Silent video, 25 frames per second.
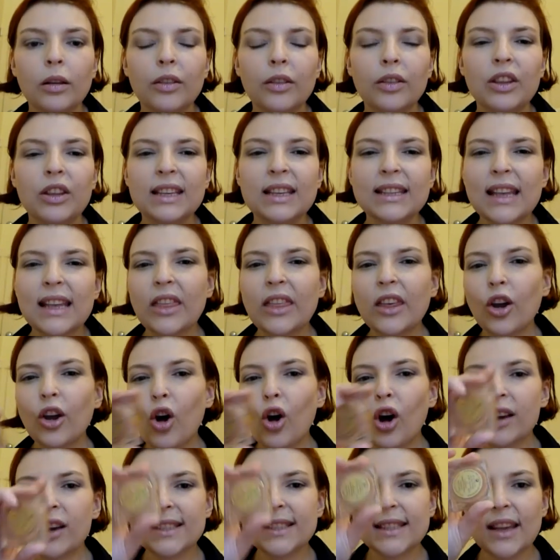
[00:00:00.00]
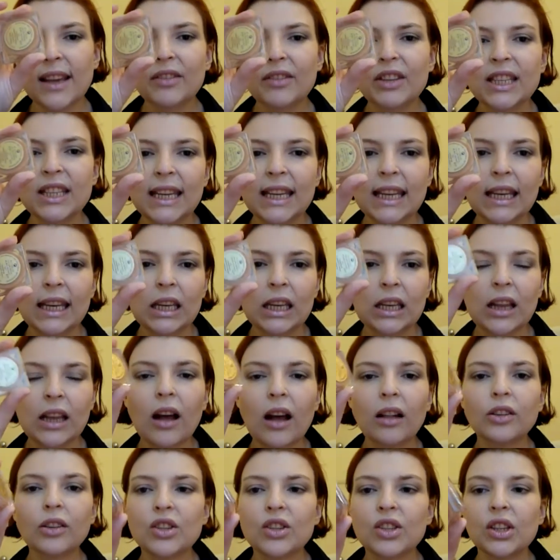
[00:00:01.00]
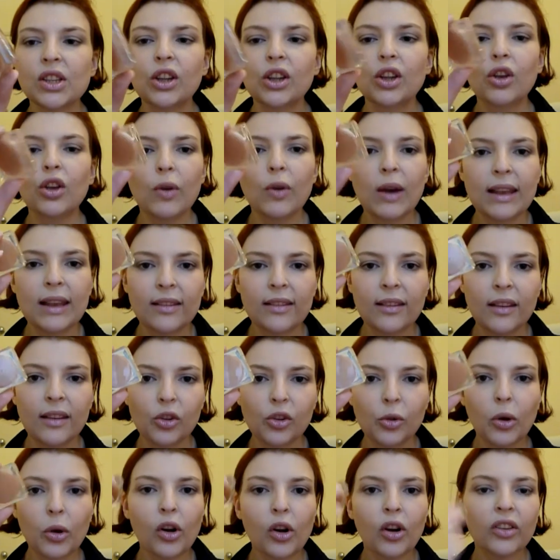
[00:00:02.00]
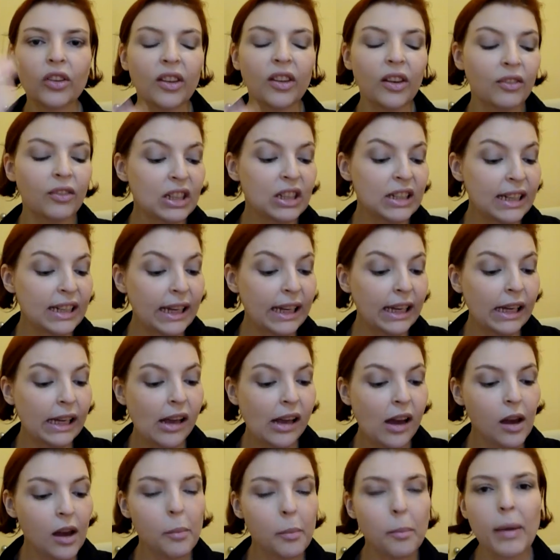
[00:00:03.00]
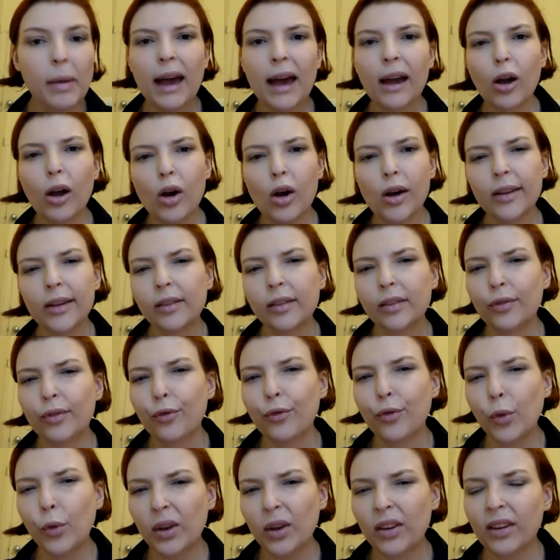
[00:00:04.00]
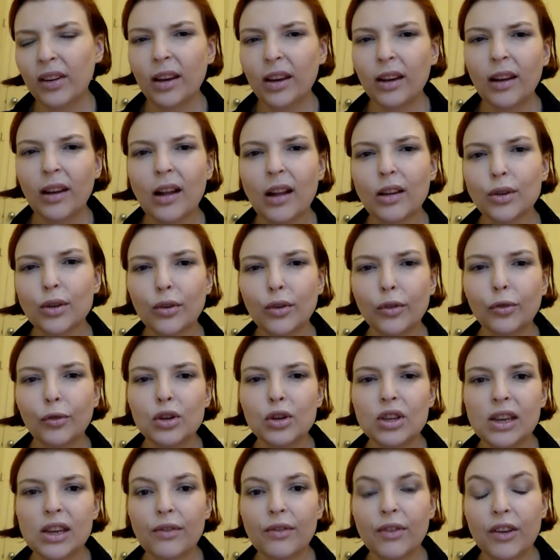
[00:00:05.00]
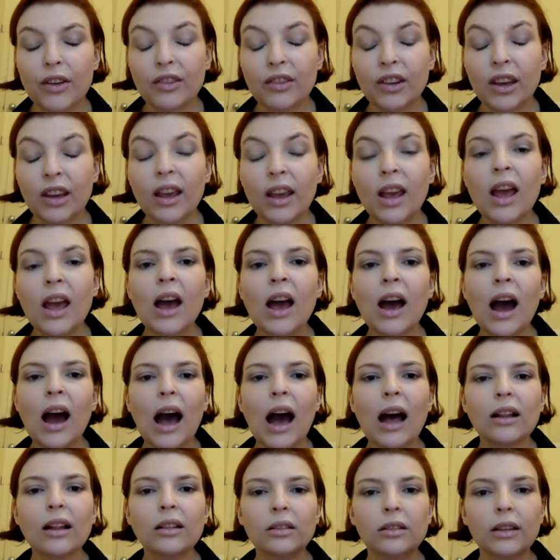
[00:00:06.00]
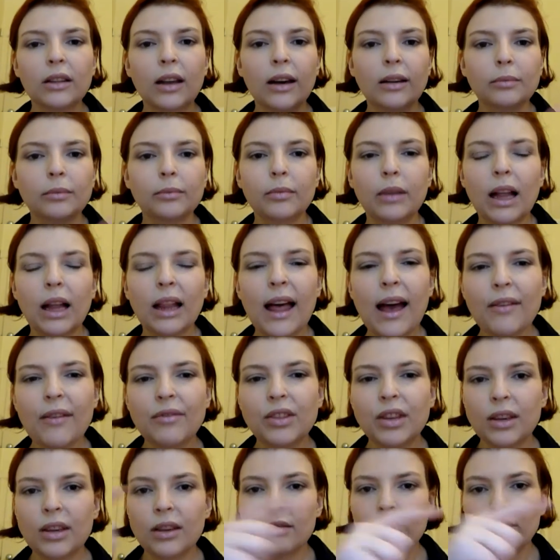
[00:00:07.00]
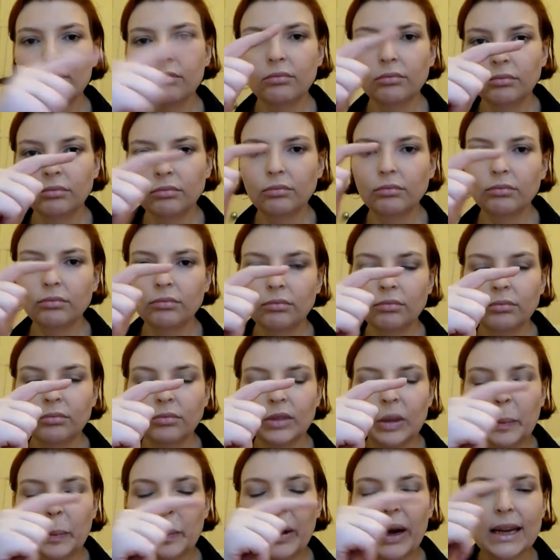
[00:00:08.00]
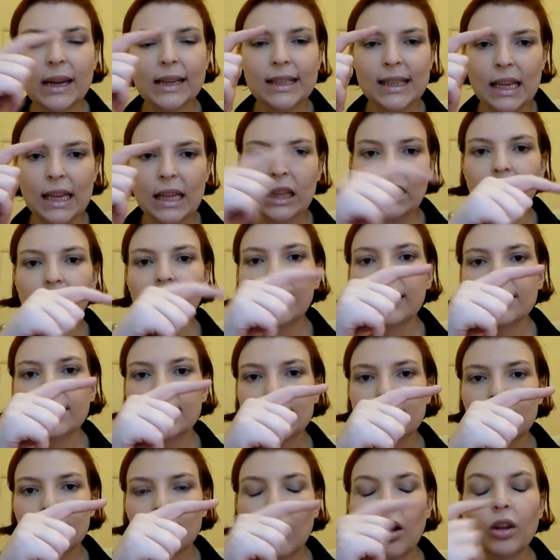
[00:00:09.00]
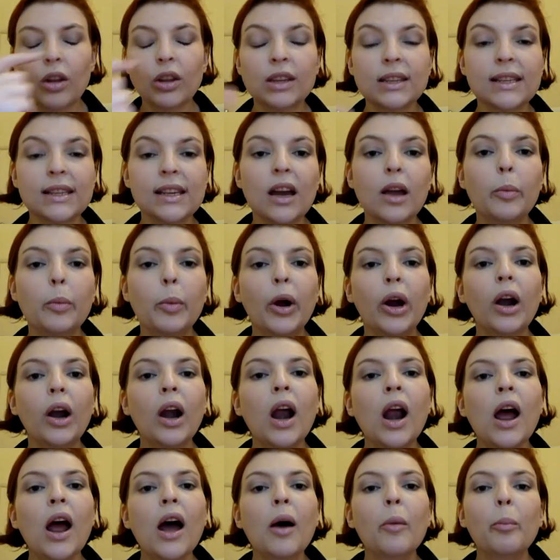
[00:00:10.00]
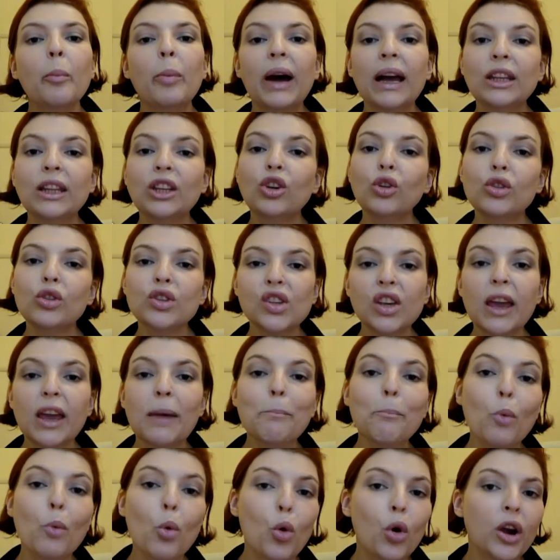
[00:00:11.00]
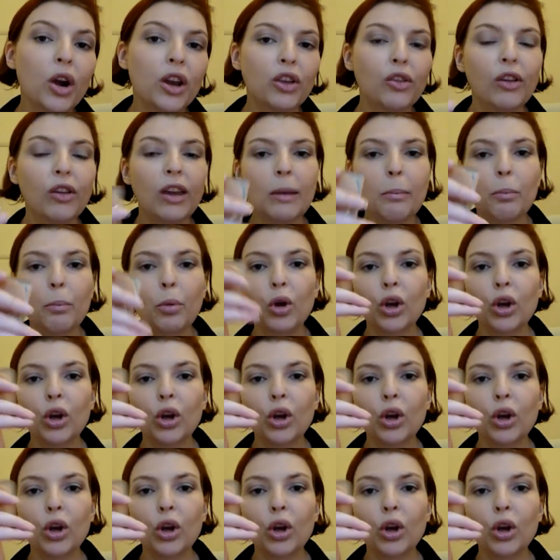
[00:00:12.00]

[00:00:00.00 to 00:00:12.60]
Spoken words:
These, I think, cost $17 in the U.S. Each one costs $17. MAC costs $14 or $14.50. I'll have the price and the links on the sidebar. But you also get more. You get